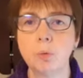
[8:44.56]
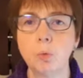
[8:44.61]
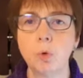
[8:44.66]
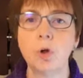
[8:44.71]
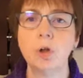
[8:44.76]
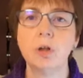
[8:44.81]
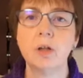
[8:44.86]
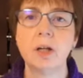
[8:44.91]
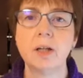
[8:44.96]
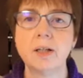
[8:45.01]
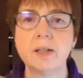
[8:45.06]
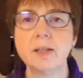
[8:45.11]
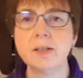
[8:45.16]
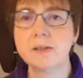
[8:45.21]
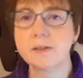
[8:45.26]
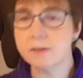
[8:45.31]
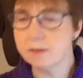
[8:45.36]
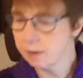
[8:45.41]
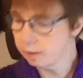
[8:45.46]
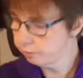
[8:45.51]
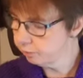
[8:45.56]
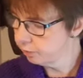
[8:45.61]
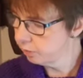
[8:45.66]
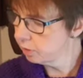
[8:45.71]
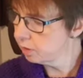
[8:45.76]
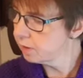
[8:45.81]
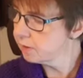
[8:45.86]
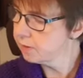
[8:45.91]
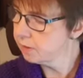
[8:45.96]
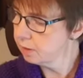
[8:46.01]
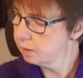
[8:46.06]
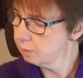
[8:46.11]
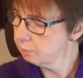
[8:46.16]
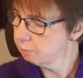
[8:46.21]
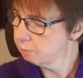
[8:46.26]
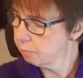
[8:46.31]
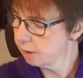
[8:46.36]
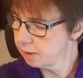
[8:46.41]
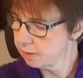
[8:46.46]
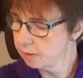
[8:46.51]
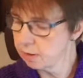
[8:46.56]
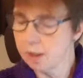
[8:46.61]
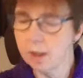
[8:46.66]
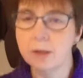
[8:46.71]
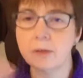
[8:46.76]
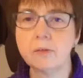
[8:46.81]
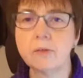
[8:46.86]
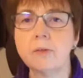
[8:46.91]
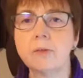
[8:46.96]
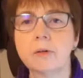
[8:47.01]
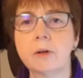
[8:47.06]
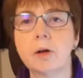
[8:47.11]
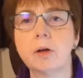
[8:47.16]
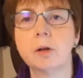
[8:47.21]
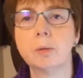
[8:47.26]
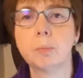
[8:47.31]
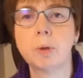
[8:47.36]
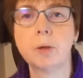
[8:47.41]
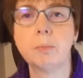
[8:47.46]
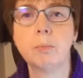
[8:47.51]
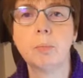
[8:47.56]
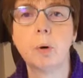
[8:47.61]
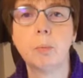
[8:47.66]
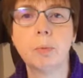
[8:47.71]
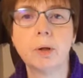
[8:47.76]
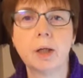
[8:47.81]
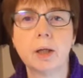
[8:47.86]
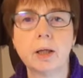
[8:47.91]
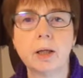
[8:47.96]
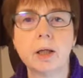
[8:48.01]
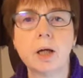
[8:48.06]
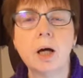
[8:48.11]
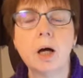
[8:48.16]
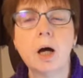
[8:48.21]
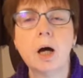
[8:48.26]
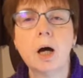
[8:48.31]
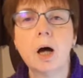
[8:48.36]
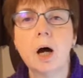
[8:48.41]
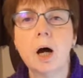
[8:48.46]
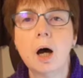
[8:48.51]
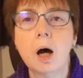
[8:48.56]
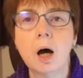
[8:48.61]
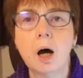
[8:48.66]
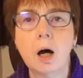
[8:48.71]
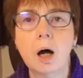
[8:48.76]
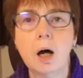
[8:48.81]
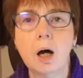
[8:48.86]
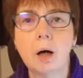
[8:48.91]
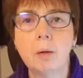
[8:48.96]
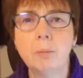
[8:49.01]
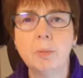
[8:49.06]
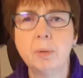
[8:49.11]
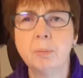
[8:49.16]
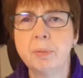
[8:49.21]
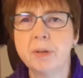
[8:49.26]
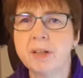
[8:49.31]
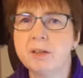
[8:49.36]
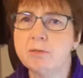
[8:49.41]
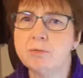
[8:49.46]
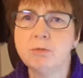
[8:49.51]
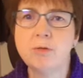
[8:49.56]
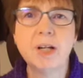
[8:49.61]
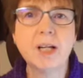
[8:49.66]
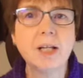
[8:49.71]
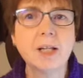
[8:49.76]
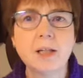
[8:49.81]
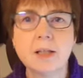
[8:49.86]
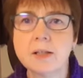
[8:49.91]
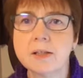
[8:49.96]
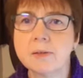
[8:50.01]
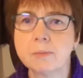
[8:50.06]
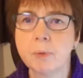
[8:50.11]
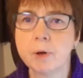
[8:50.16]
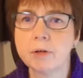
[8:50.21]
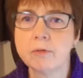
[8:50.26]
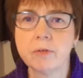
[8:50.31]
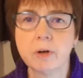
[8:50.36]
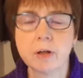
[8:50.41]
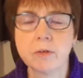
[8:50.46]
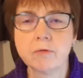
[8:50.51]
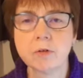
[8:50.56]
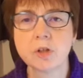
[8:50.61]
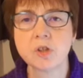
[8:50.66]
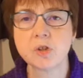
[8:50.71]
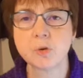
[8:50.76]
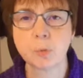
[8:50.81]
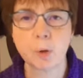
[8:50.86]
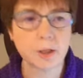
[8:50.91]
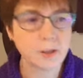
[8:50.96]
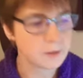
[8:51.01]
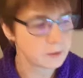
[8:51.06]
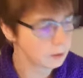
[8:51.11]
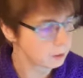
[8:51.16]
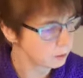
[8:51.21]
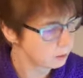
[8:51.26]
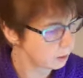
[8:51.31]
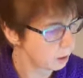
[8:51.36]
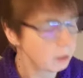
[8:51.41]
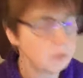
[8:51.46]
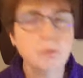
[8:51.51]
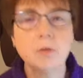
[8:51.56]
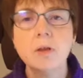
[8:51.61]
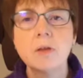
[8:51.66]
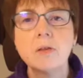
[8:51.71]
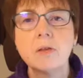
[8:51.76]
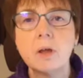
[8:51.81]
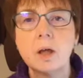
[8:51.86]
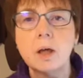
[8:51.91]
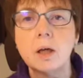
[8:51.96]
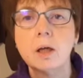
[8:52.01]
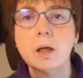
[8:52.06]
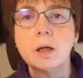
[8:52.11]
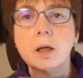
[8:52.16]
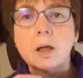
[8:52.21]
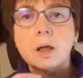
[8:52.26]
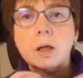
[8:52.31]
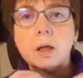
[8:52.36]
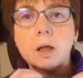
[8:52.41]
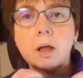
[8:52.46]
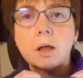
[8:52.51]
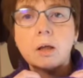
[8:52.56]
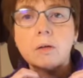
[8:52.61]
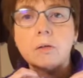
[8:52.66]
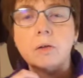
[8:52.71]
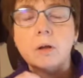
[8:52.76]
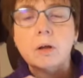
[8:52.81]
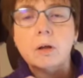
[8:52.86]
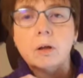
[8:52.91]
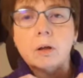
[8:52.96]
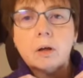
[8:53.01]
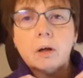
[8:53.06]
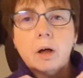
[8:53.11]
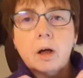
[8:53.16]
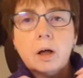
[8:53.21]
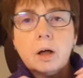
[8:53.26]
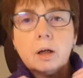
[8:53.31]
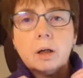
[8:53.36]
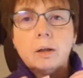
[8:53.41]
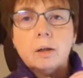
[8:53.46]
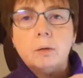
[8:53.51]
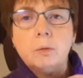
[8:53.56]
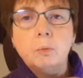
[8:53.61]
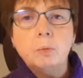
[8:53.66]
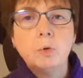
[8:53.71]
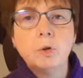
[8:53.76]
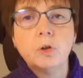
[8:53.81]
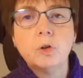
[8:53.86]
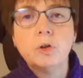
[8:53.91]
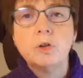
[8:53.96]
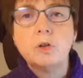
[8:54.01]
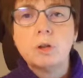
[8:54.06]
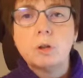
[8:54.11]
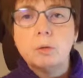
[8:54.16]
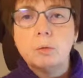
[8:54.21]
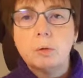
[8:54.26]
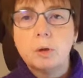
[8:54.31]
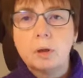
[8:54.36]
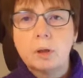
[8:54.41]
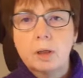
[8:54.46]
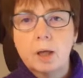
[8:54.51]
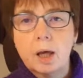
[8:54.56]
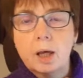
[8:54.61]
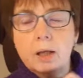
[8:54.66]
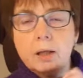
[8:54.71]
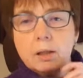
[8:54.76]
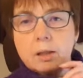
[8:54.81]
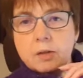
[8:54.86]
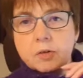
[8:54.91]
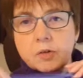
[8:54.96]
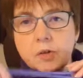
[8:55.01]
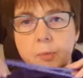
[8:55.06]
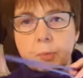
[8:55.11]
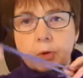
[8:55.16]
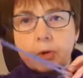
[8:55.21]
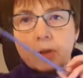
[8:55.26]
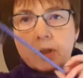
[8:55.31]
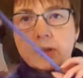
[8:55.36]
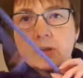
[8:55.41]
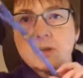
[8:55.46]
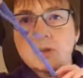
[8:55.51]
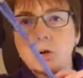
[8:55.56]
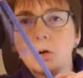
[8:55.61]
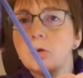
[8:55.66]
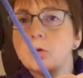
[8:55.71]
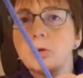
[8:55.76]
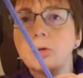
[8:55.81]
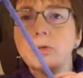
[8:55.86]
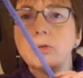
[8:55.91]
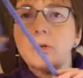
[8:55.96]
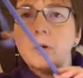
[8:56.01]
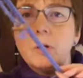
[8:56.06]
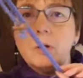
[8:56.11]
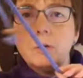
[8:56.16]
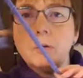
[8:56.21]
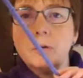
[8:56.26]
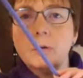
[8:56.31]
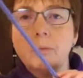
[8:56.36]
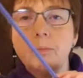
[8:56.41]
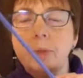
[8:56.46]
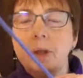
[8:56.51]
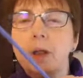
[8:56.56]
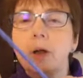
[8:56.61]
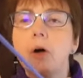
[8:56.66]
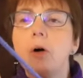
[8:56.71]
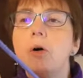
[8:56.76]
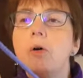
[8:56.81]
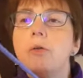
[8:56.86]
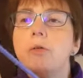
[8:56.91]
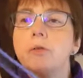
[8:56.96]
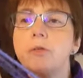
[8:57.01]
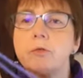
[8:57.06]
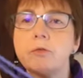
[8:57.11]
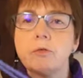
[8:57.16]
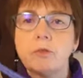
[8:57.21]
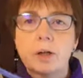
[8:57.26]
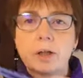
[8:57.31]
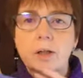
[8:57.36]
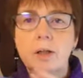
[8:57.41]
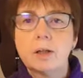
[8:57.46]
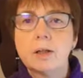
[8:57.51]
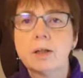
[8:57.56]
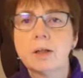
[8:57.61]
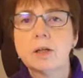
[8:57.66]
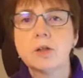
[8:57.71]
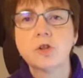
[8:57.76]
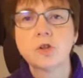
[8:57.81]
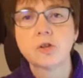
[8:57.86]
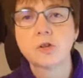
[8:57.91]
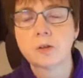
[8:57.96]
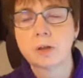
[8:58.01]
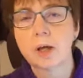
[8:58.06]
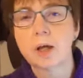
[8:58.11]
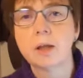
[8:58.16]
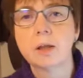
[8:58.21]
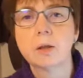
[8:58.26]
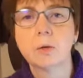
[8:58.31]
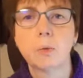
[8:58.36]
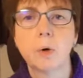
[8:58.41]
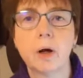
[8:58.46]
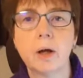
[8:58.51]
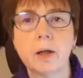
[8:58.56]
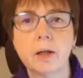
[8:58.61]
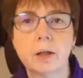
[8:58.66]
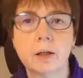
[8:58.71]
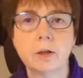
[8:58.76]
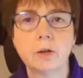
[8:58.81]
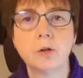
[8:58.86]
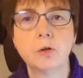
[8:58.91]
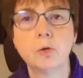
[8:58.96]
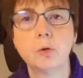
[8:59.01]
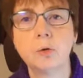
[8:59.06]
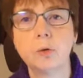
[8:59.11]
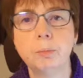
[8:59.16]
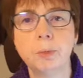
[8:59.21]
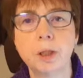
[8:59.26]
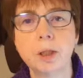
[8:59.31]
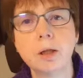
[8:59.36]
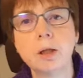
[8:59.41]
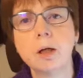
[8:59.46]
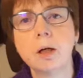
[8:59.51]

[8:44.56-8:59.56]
wool, and it's definitely seen better days. It's going a bit bobbly, but it really is my favourite sweater. The only thing that I wouldn't do again is to put these toggles on, because frankly they just get in the way and annoy me,